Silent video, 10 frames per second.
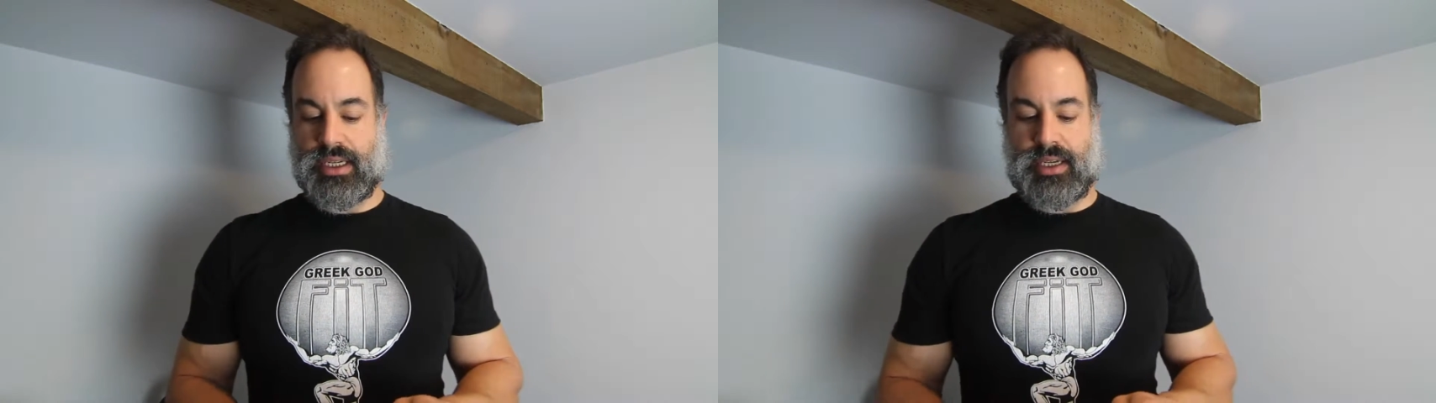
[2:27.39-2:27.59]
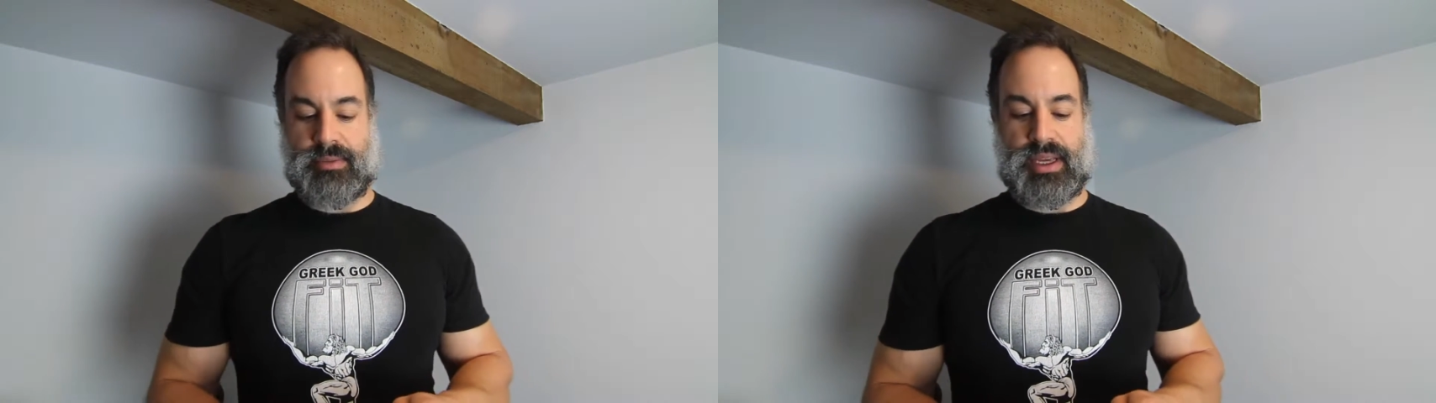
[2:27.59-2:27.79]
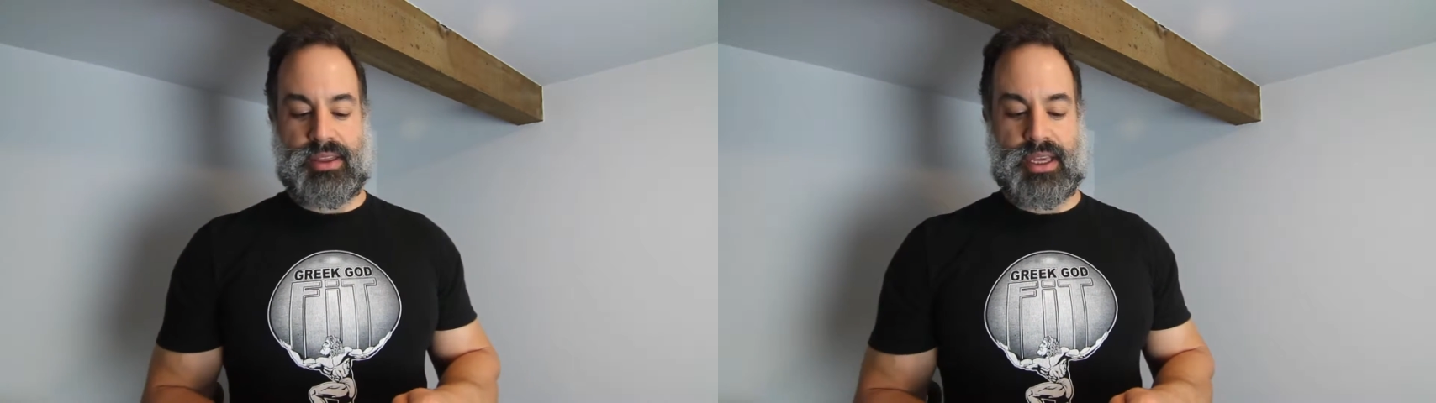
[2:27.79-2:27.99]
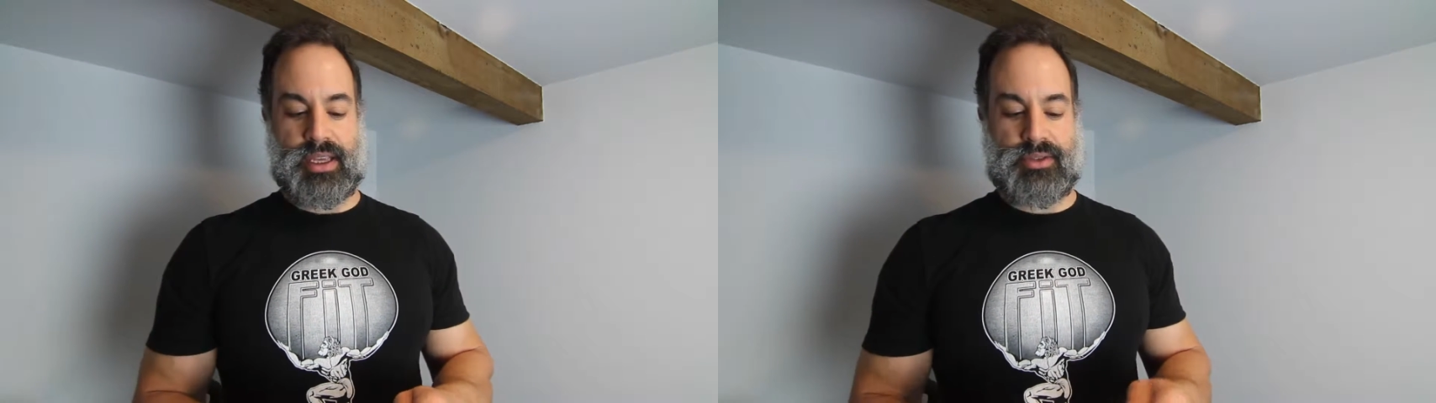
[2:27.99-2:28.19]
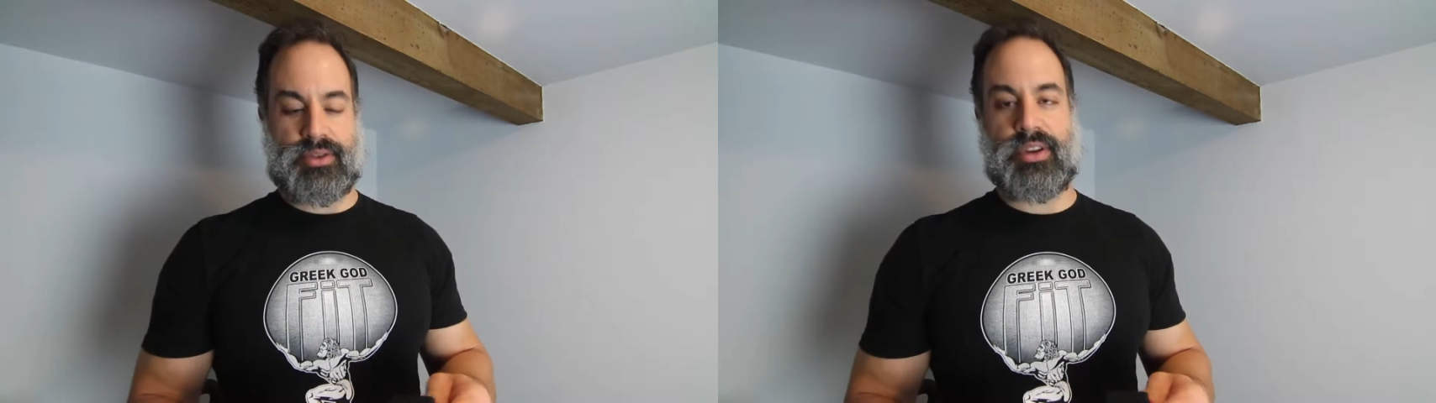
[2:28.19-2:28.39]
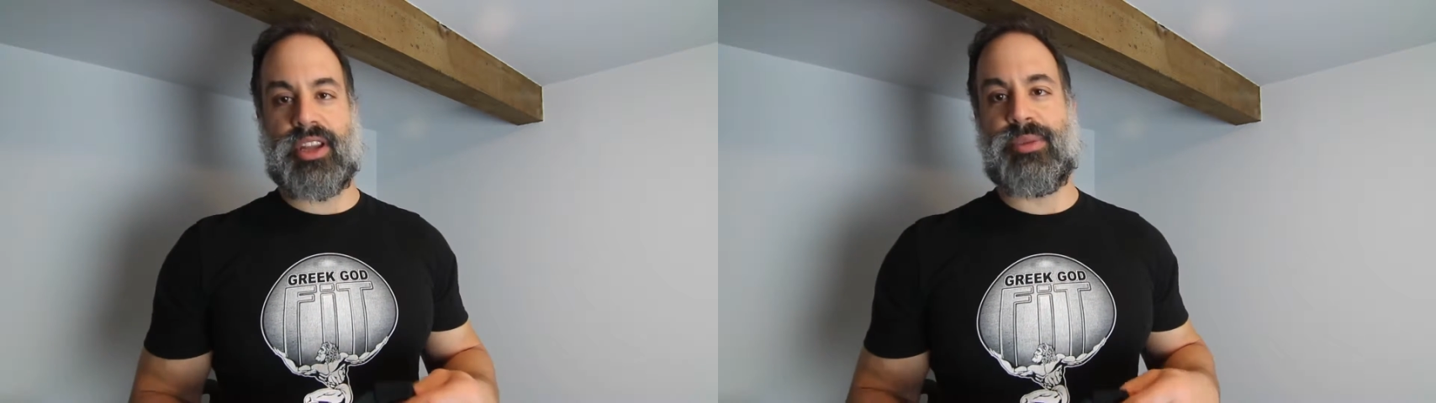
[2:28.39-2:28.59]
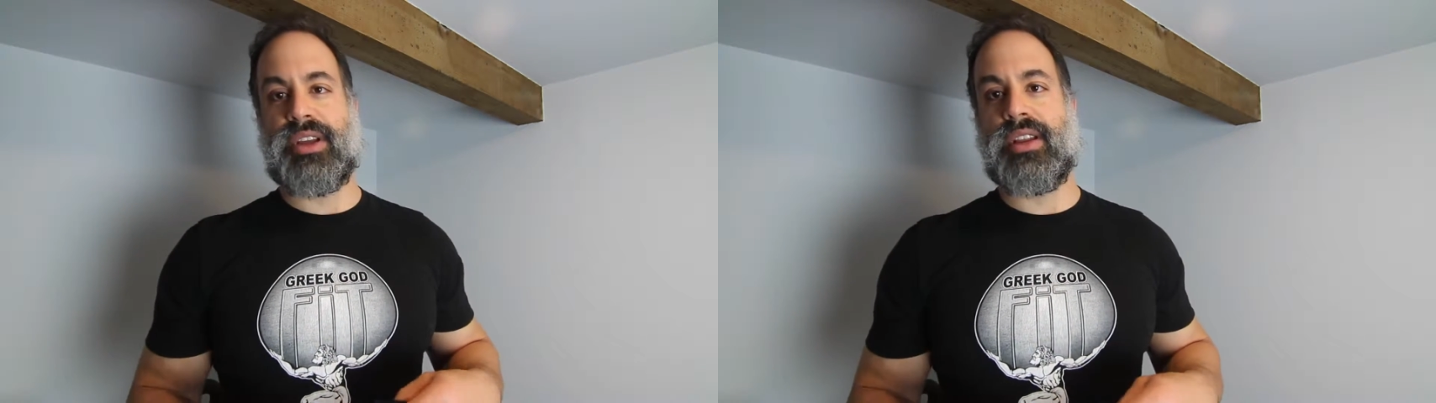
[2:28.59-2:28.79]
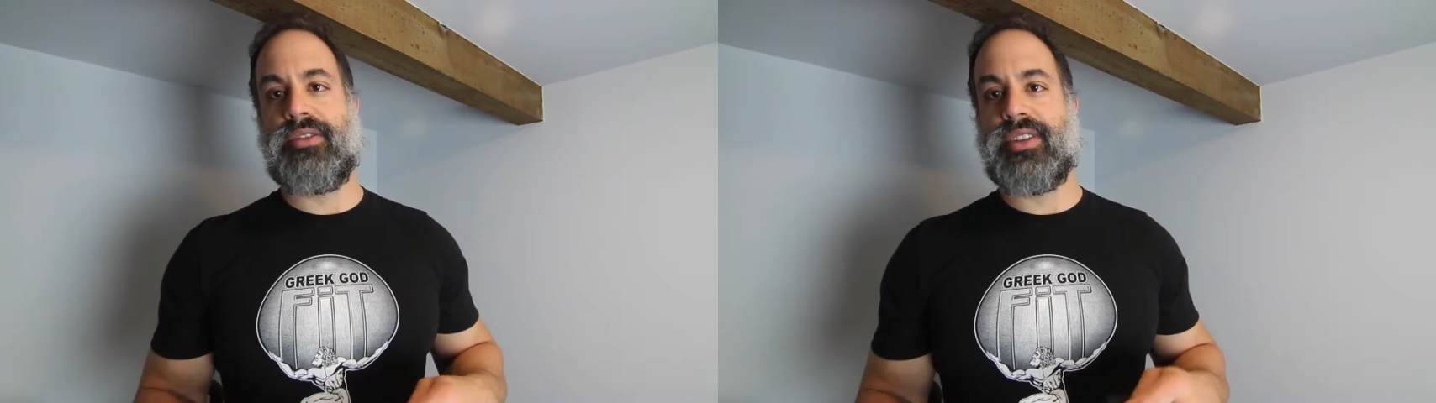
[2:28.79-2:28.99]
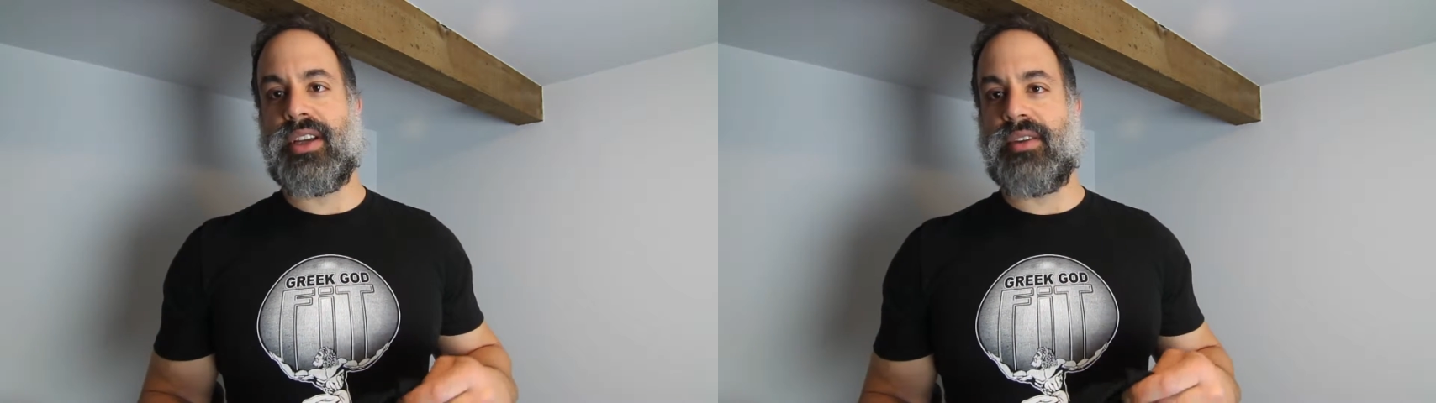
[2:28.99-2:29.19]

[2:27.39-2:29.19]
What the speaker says: I think it's for Olympic lifting.